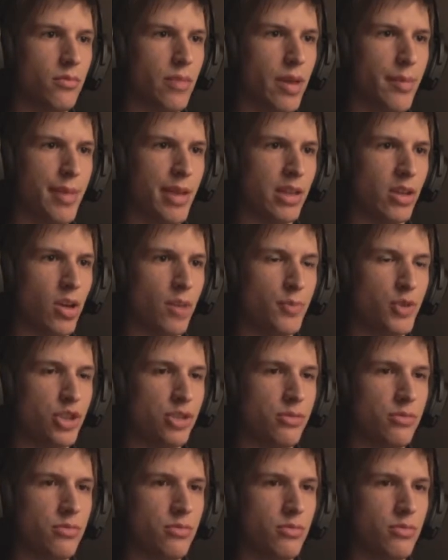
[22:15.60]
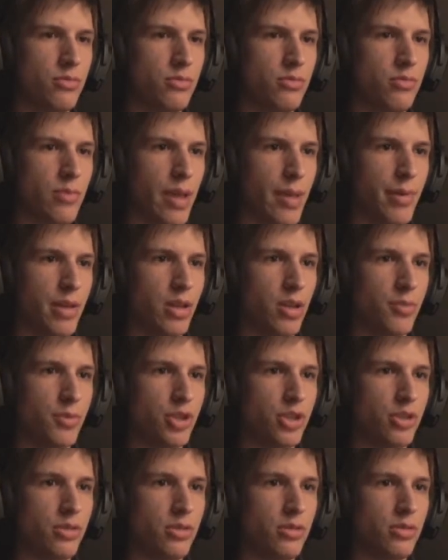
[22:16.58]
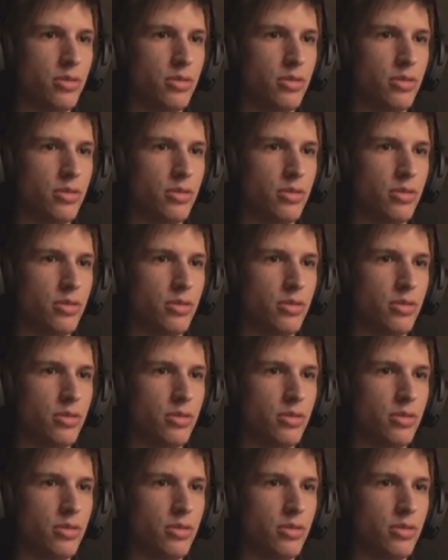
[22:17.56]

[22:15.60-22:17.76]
Maybe an option. Maybe an option.